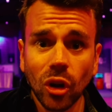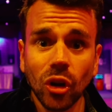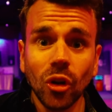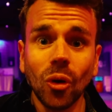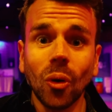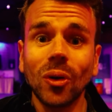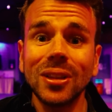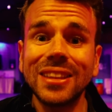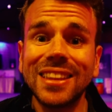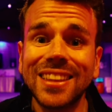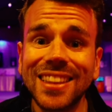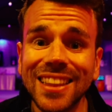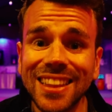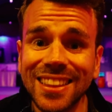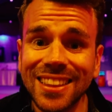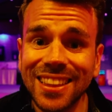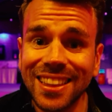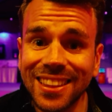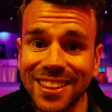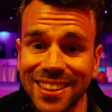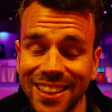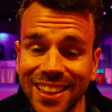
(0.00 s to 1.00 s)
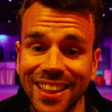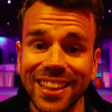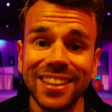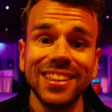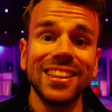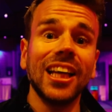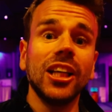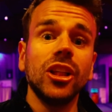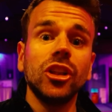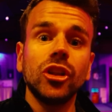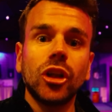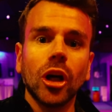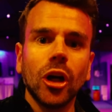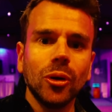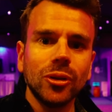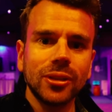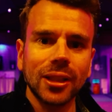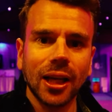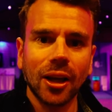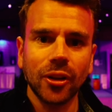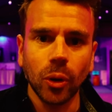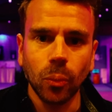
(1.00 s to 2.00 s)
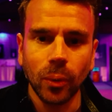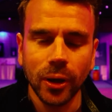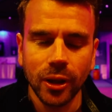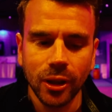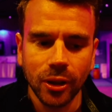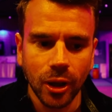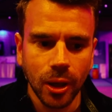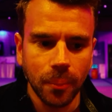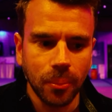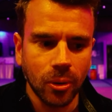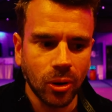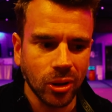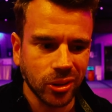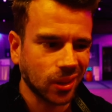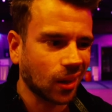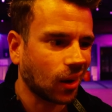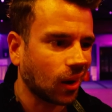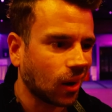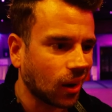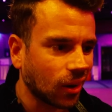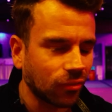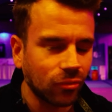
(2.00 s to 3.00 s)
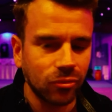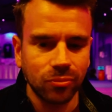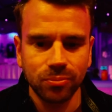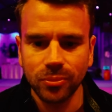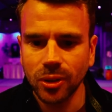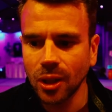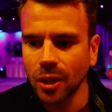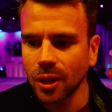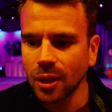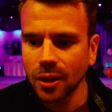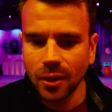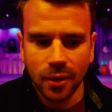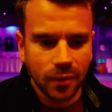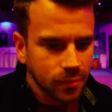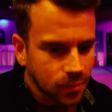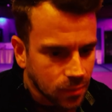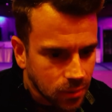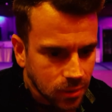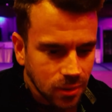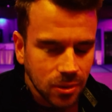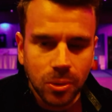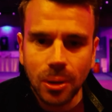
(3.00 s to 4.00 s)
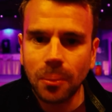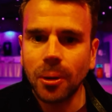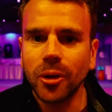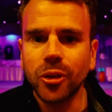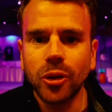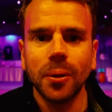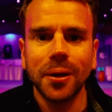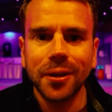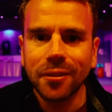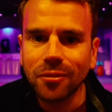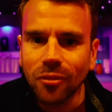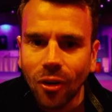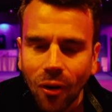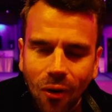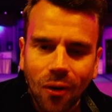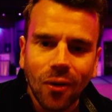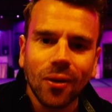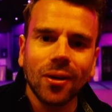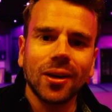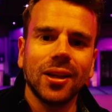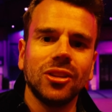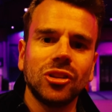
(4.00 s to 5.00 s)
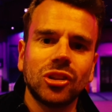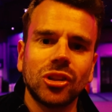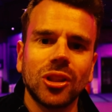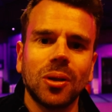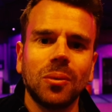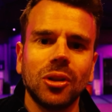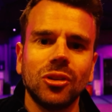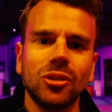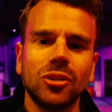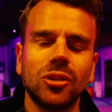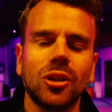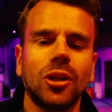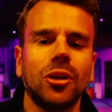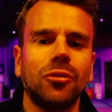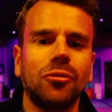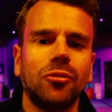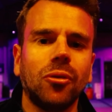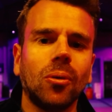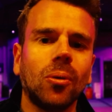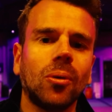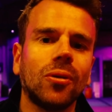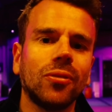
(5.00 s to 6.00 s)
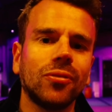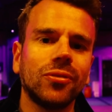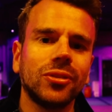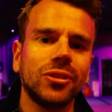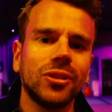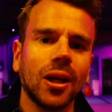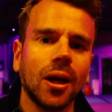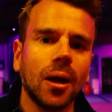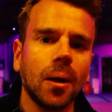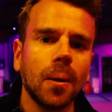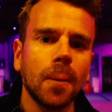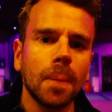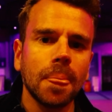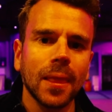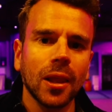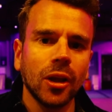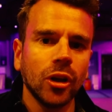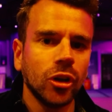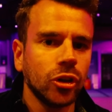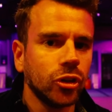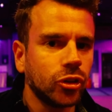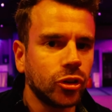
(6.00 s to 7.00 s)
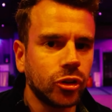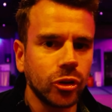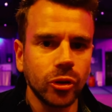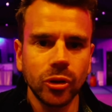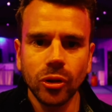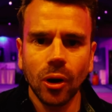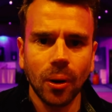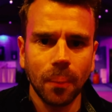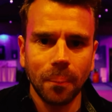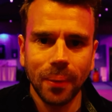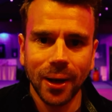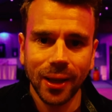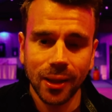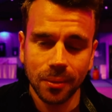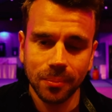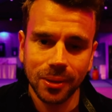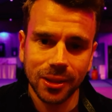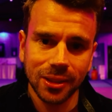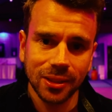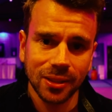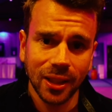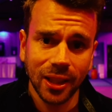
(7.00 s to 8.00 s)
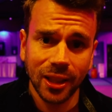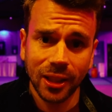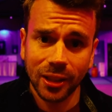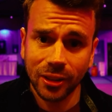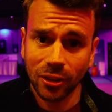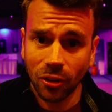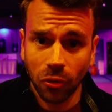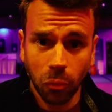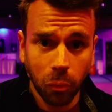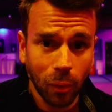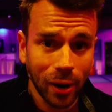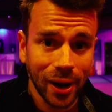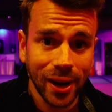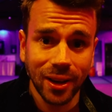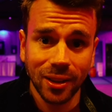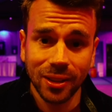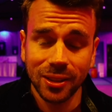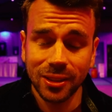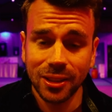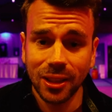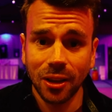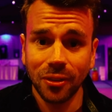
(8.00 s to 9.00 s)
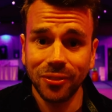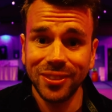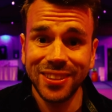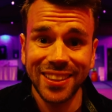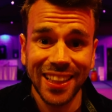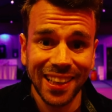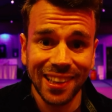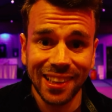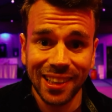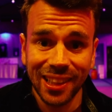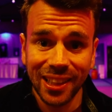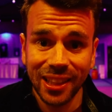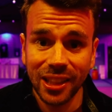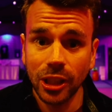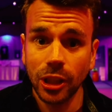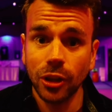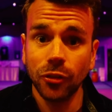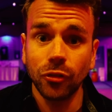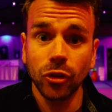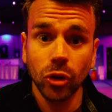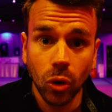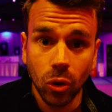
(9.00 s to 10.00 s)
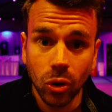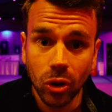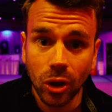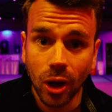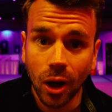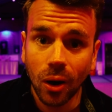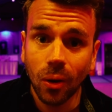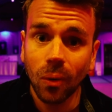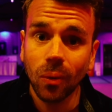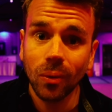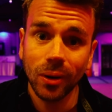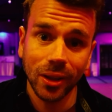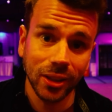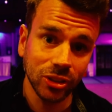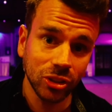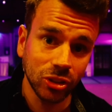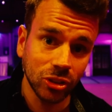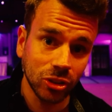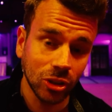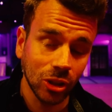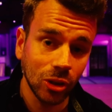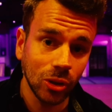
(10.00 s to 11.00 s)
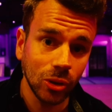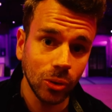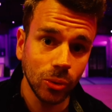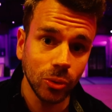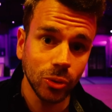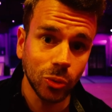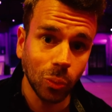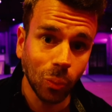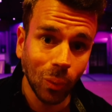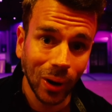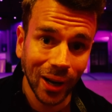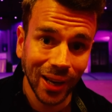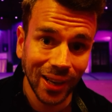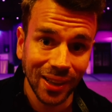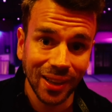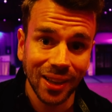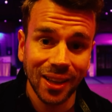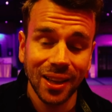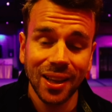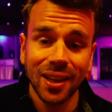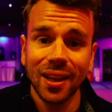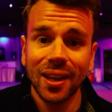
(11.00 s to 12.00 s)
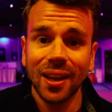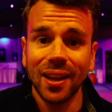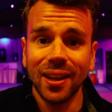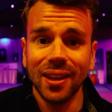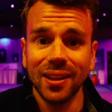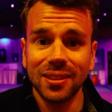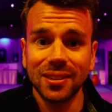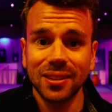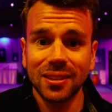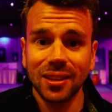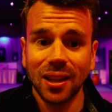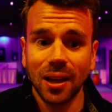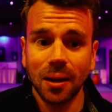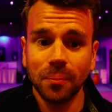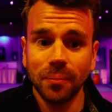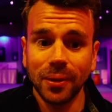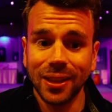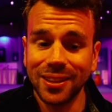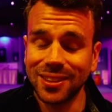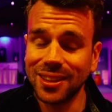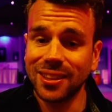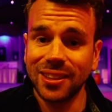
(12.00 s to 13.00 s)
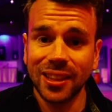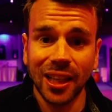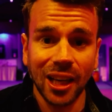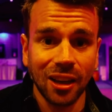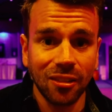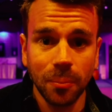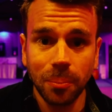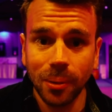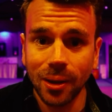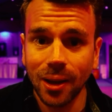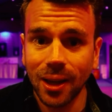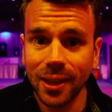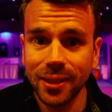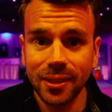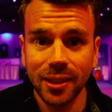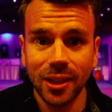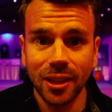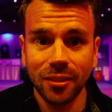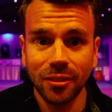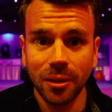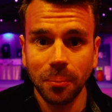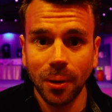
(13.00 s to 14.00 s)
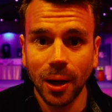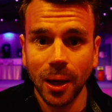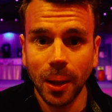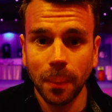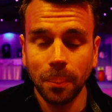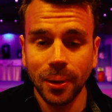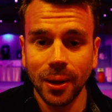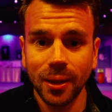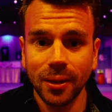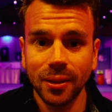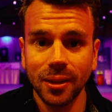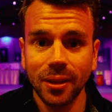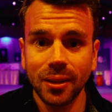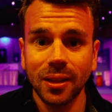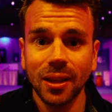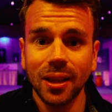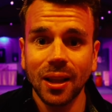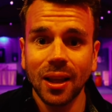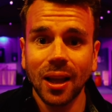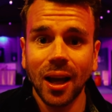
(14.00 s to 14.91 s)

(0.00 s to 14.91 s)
your consistency then goes out the window because, what am I doing wrong? And so on and so forth. So do not make the mistake of weighing yourself daily if your goal is to lose weight. It's a terrible idea, in my opinion.